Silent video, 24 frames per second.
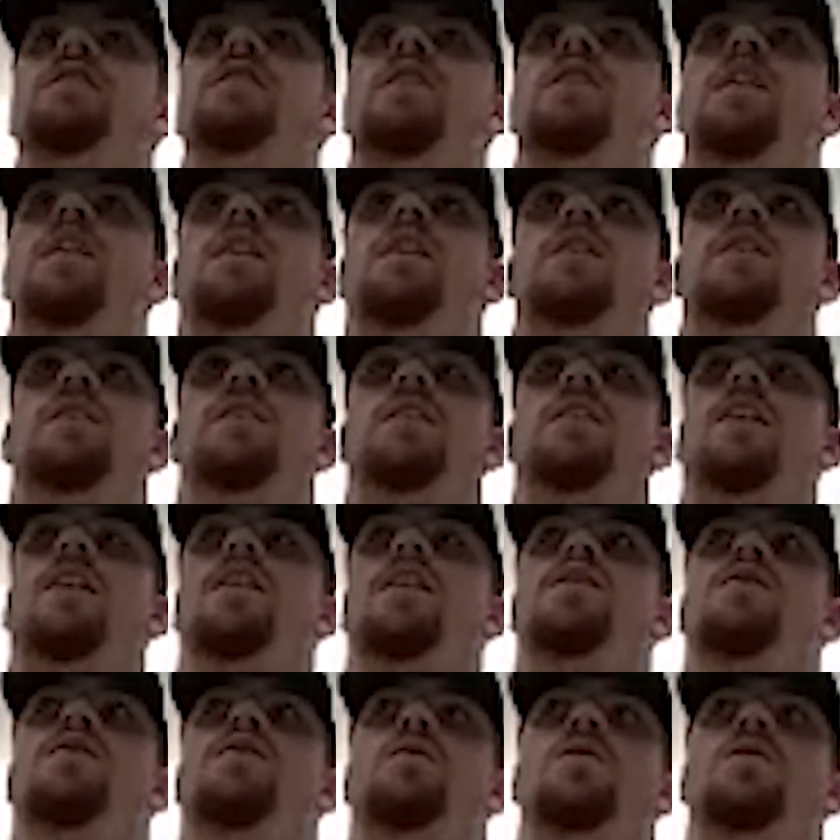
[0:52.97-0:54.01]
Dot. Like, I
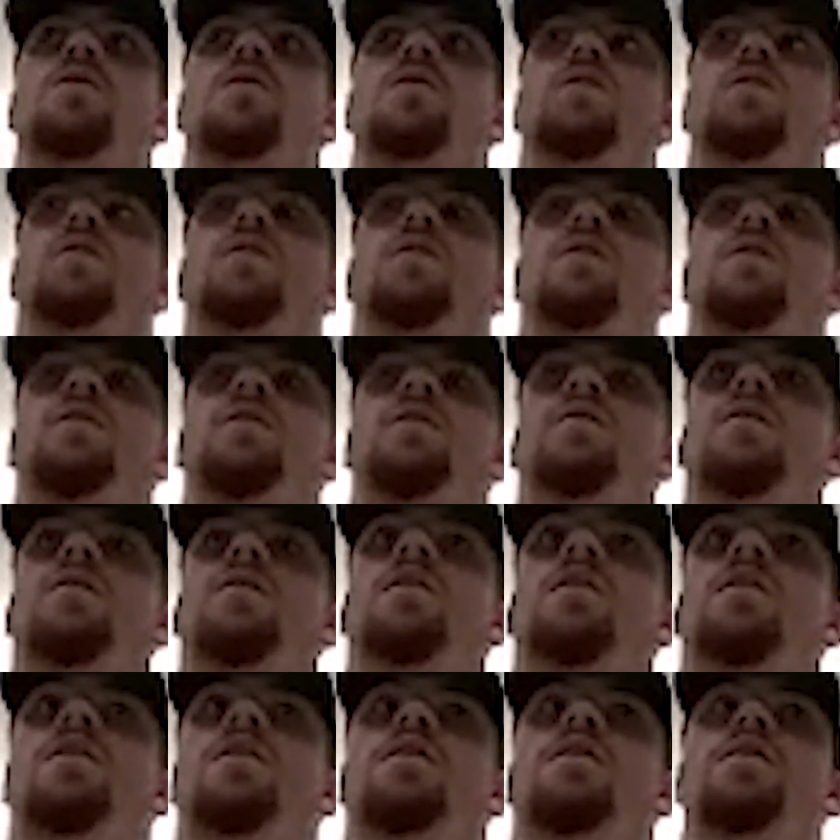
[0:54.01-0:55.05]
didn't throw to
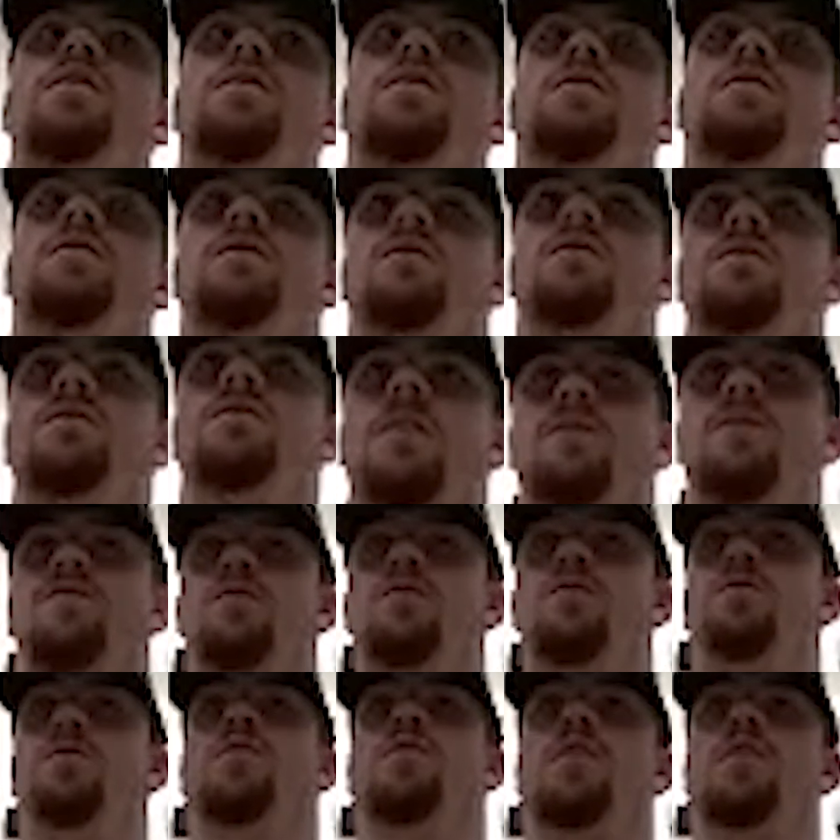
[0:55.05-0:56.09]
a
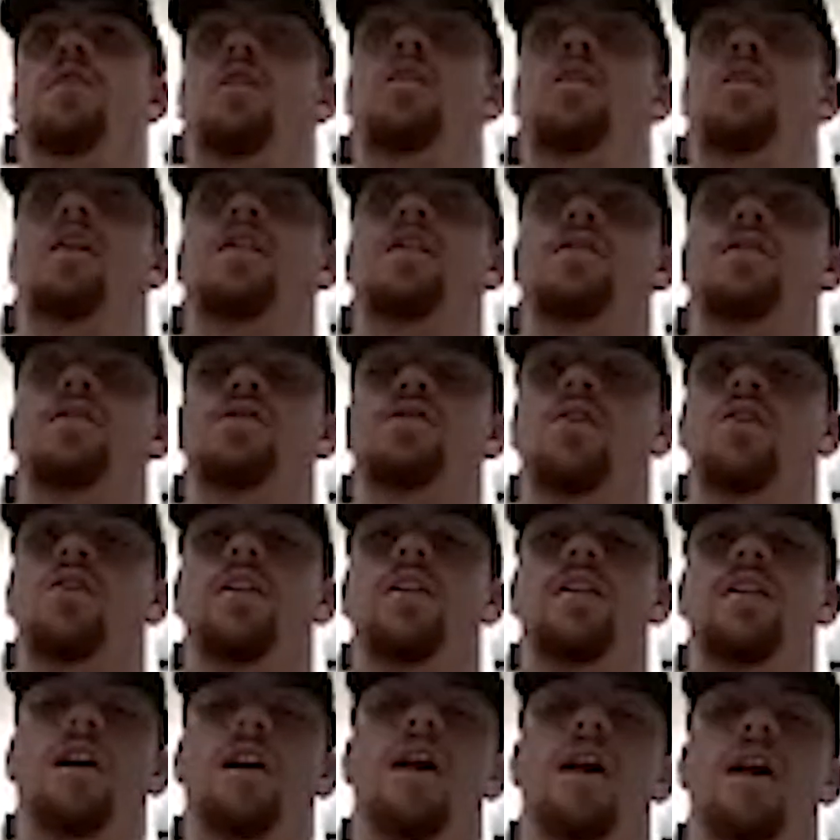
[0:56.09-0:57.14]
few of our like
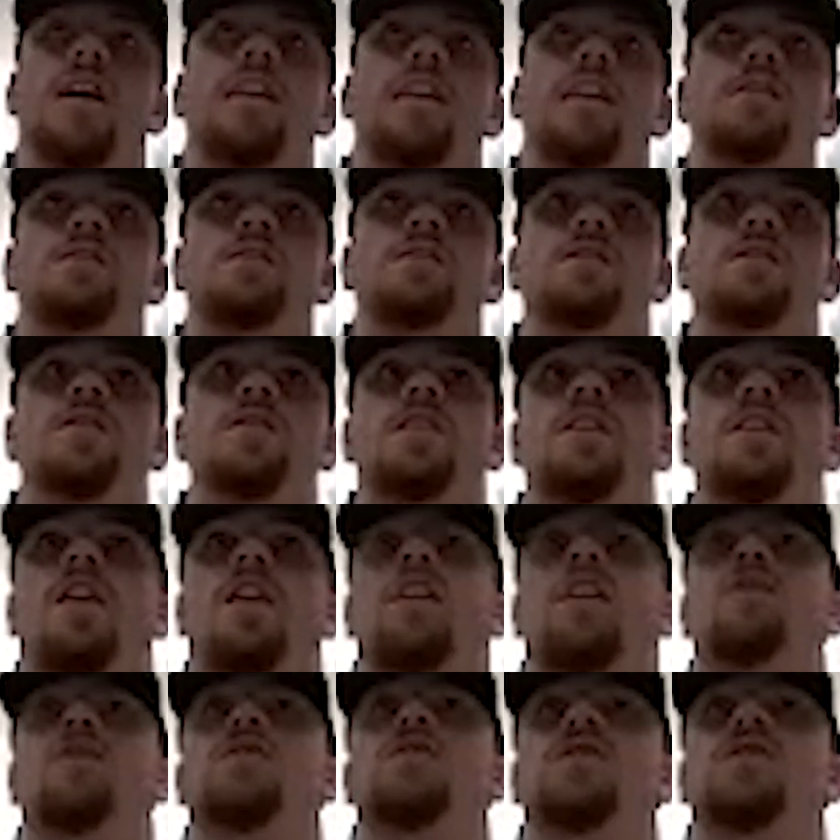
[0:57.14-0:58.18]
starting guys
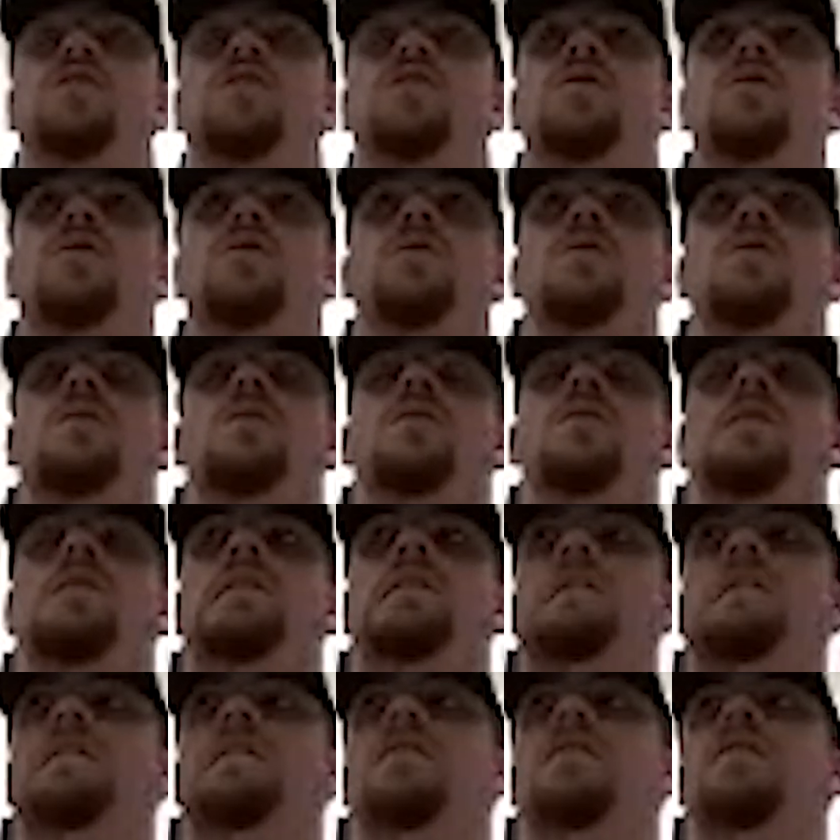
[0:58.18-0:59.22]
until,
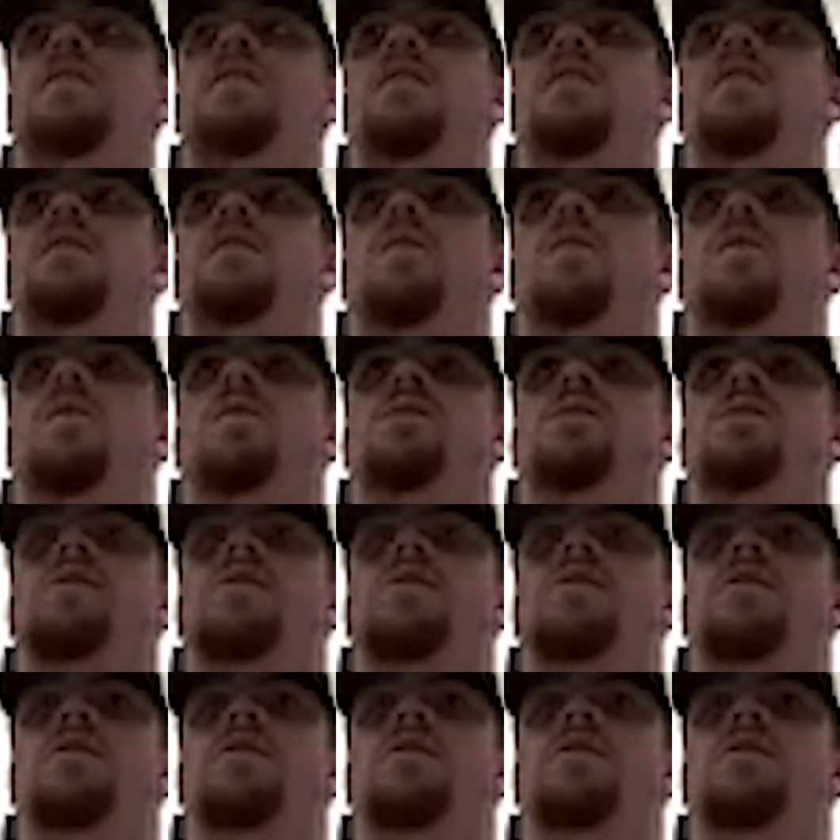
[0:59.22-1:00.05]
when was it?